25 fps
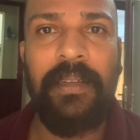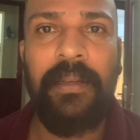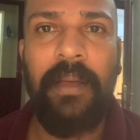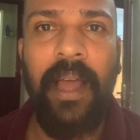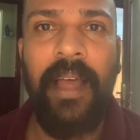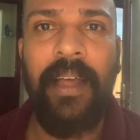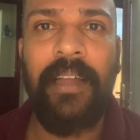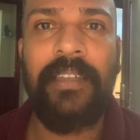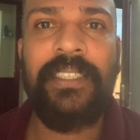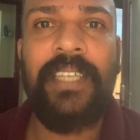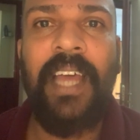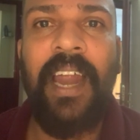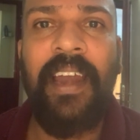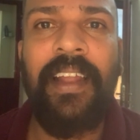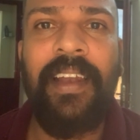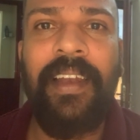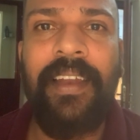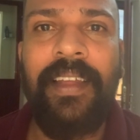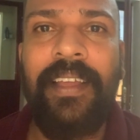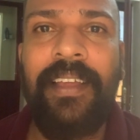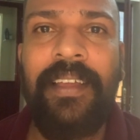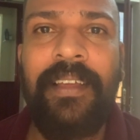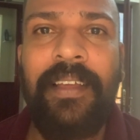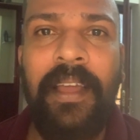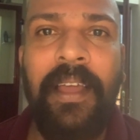
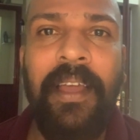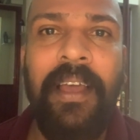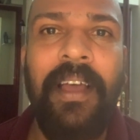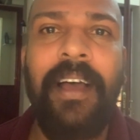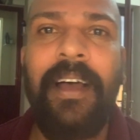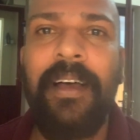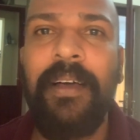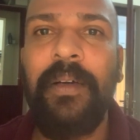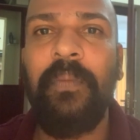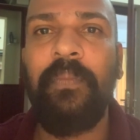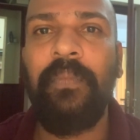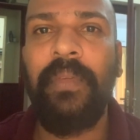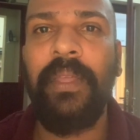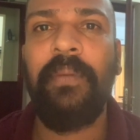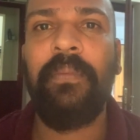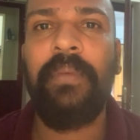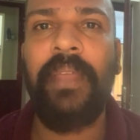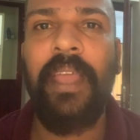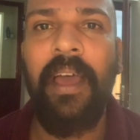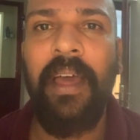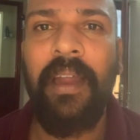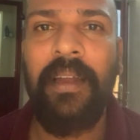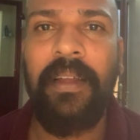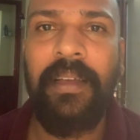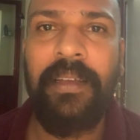suddenly
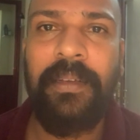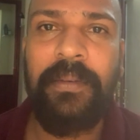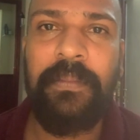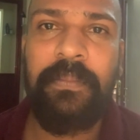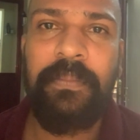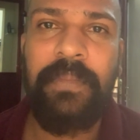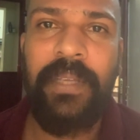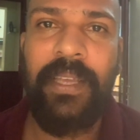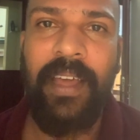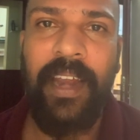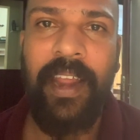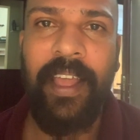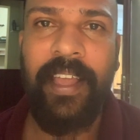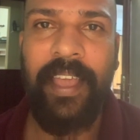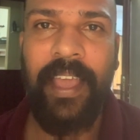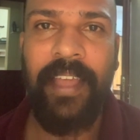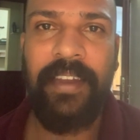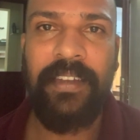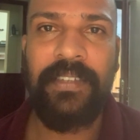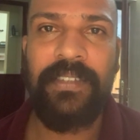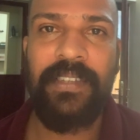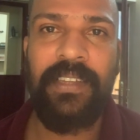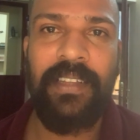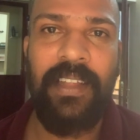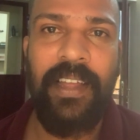we are
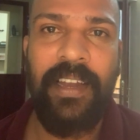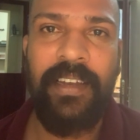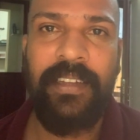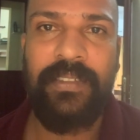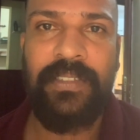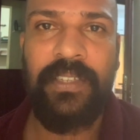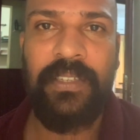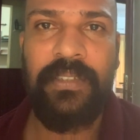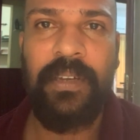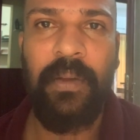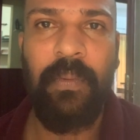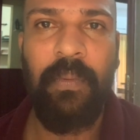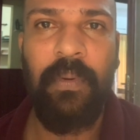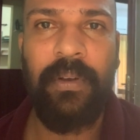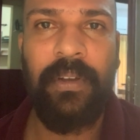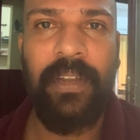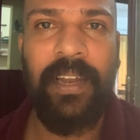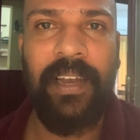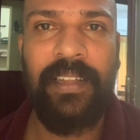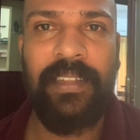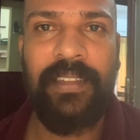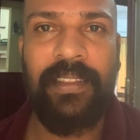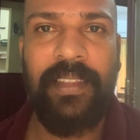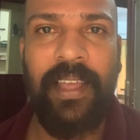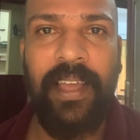against that sister for
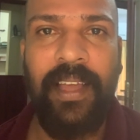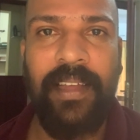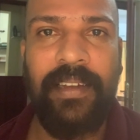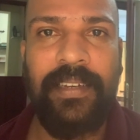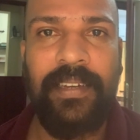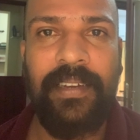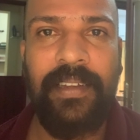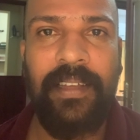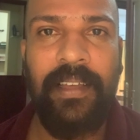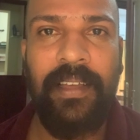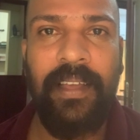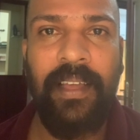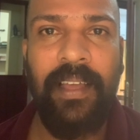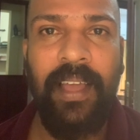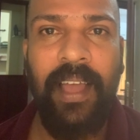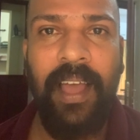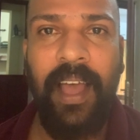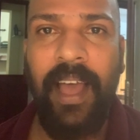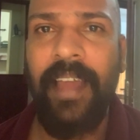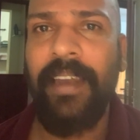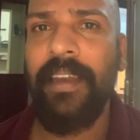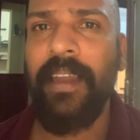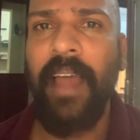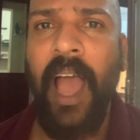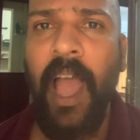telling that.
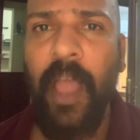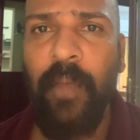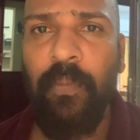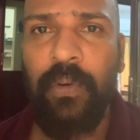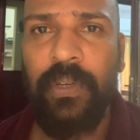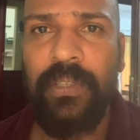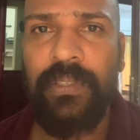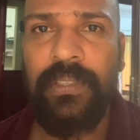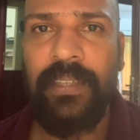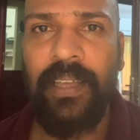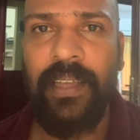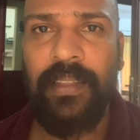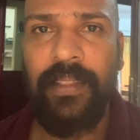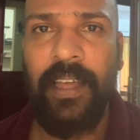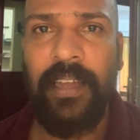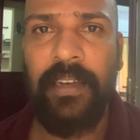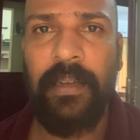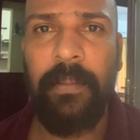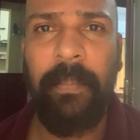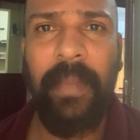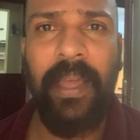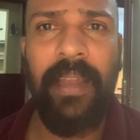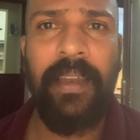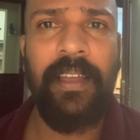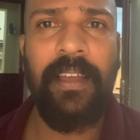And I would say
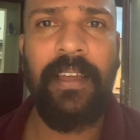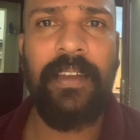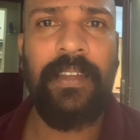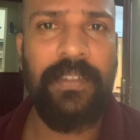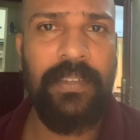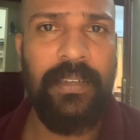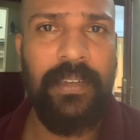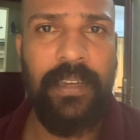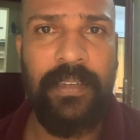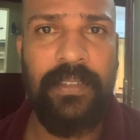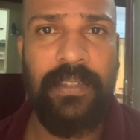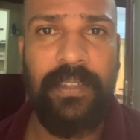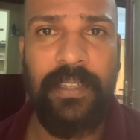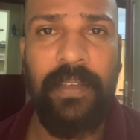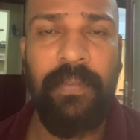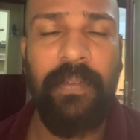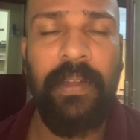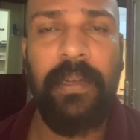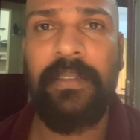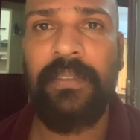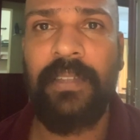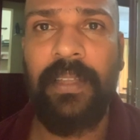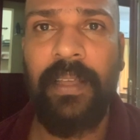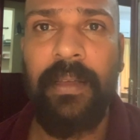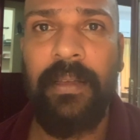that many Christians
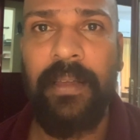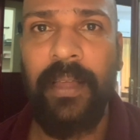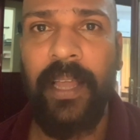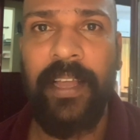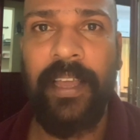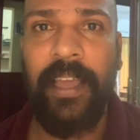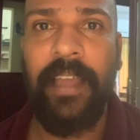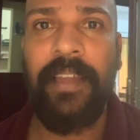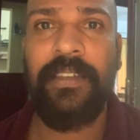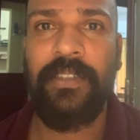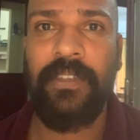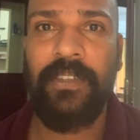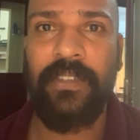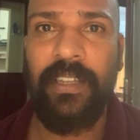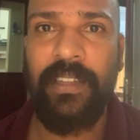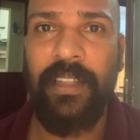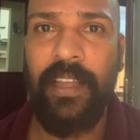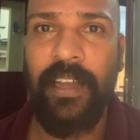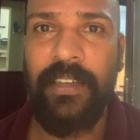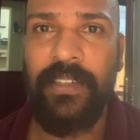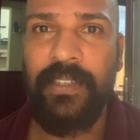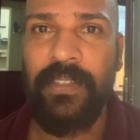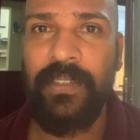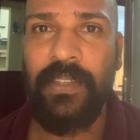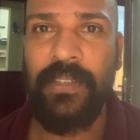even say against
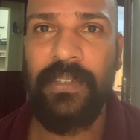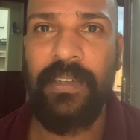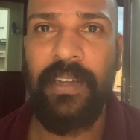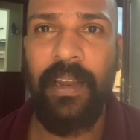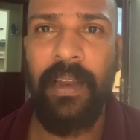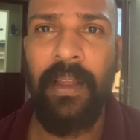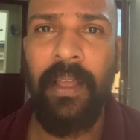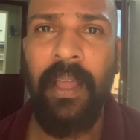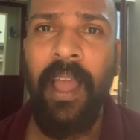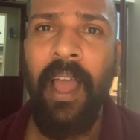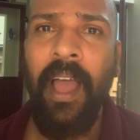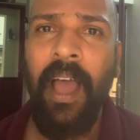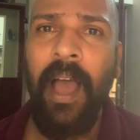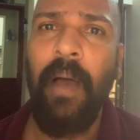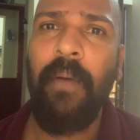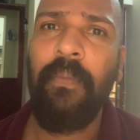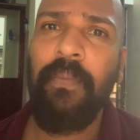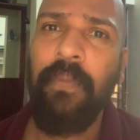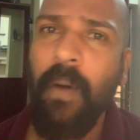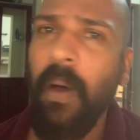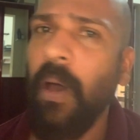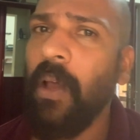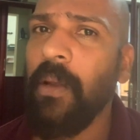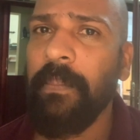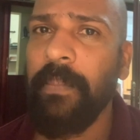that sister.
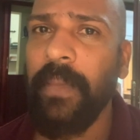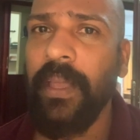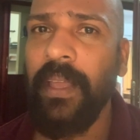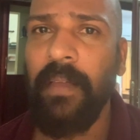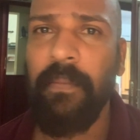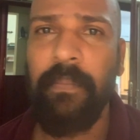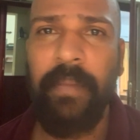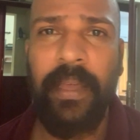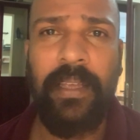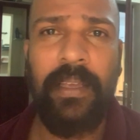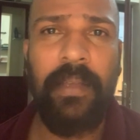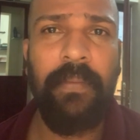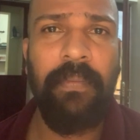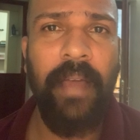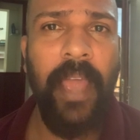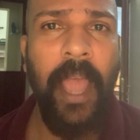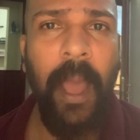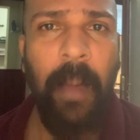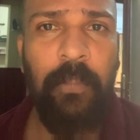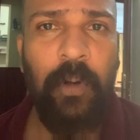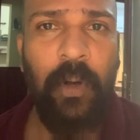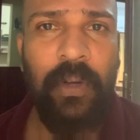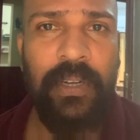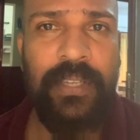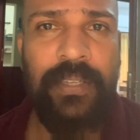For me, if I
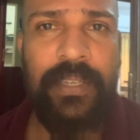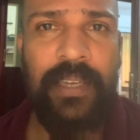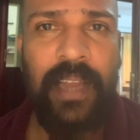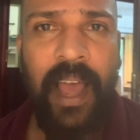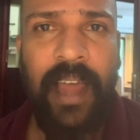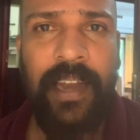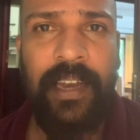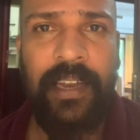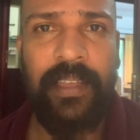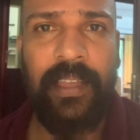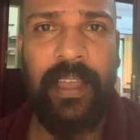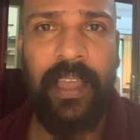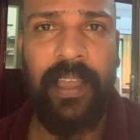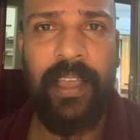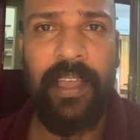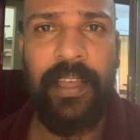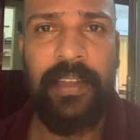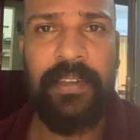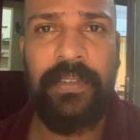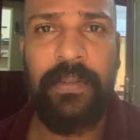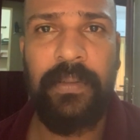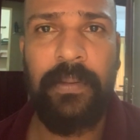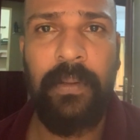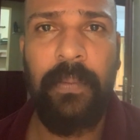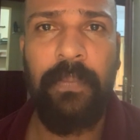am not standing
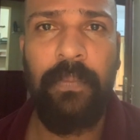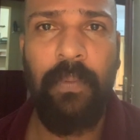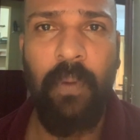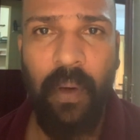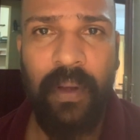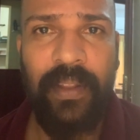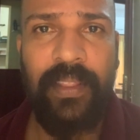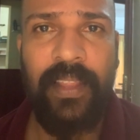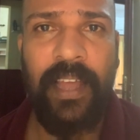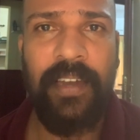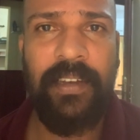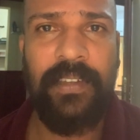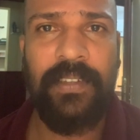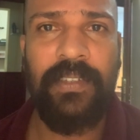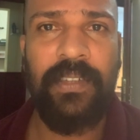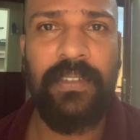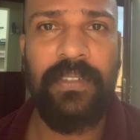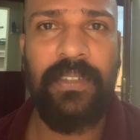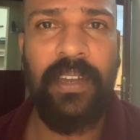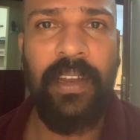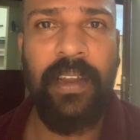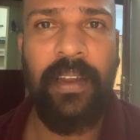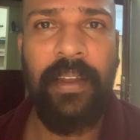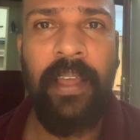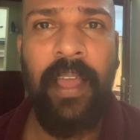against for that
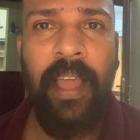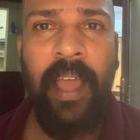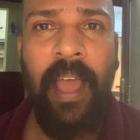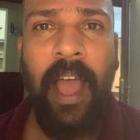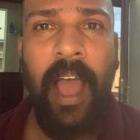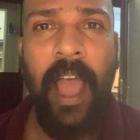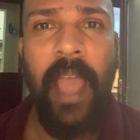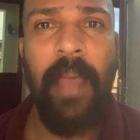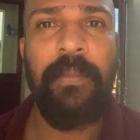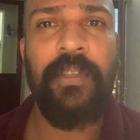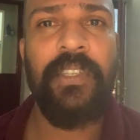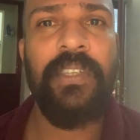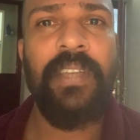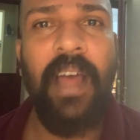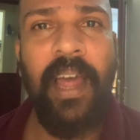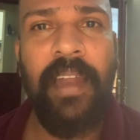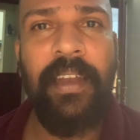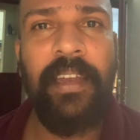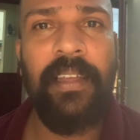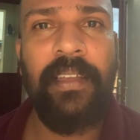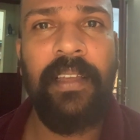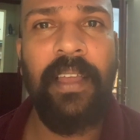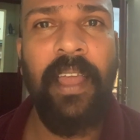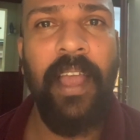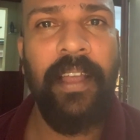sister, I am
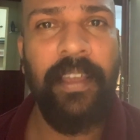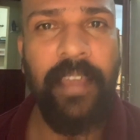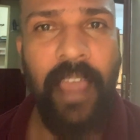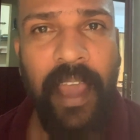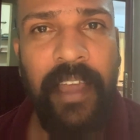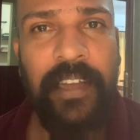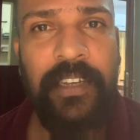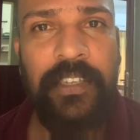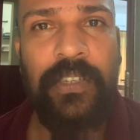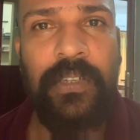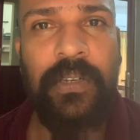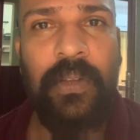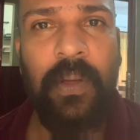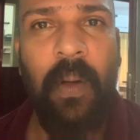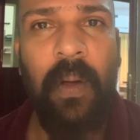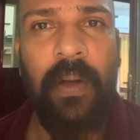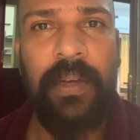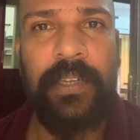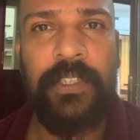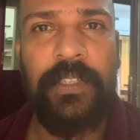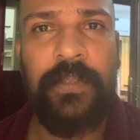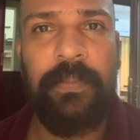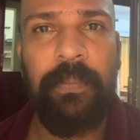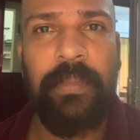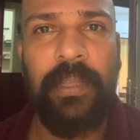standing against the
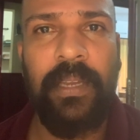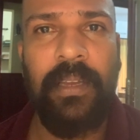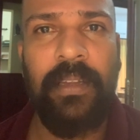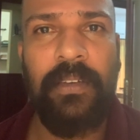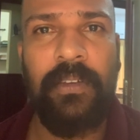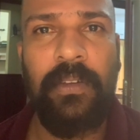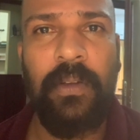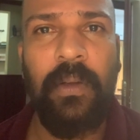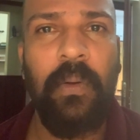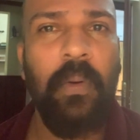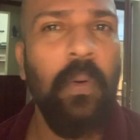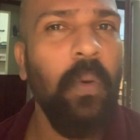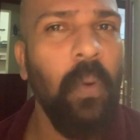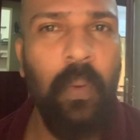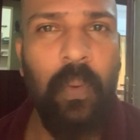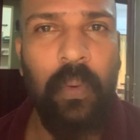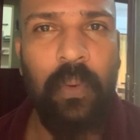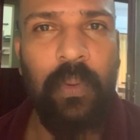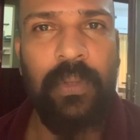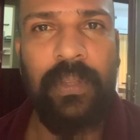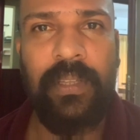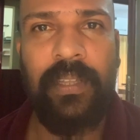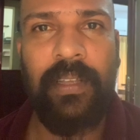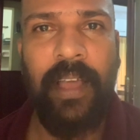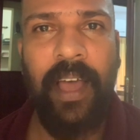Holy Spirit,
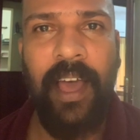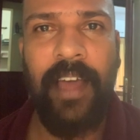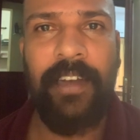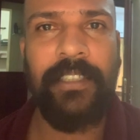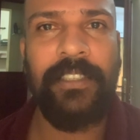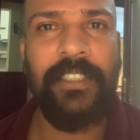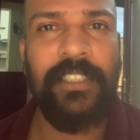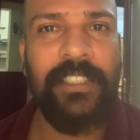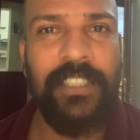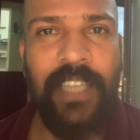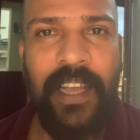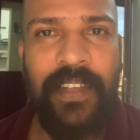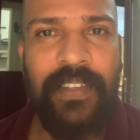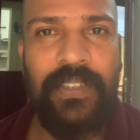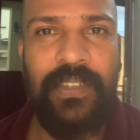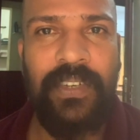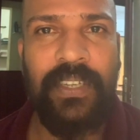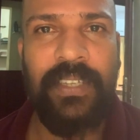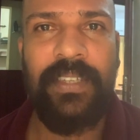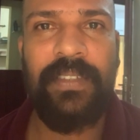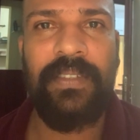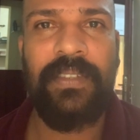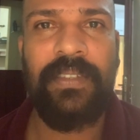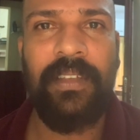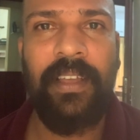truth and
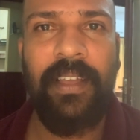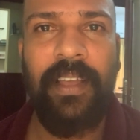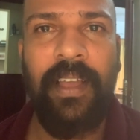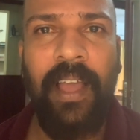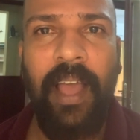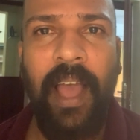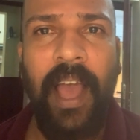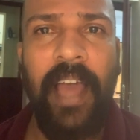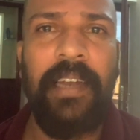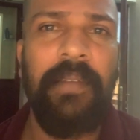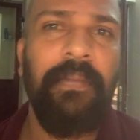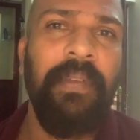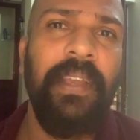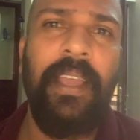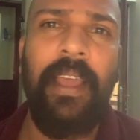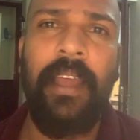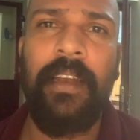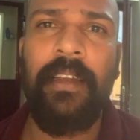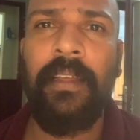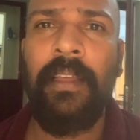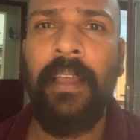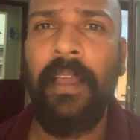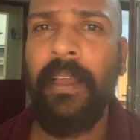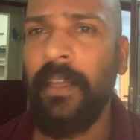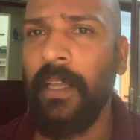justice. And we
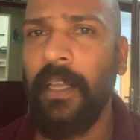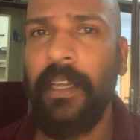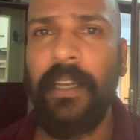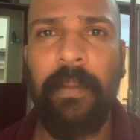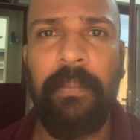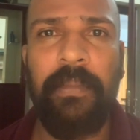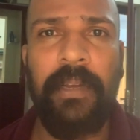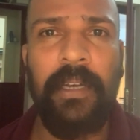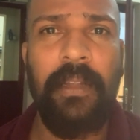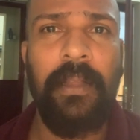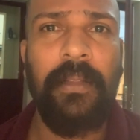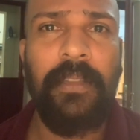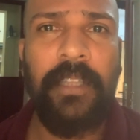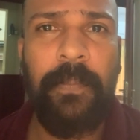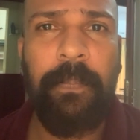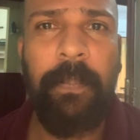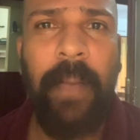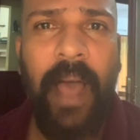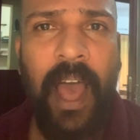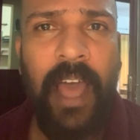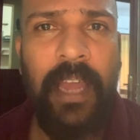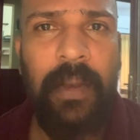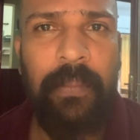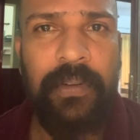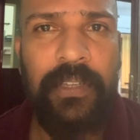can interpret the
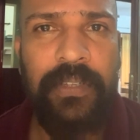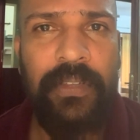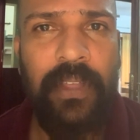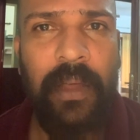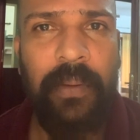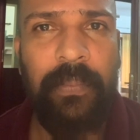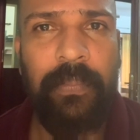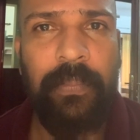parables are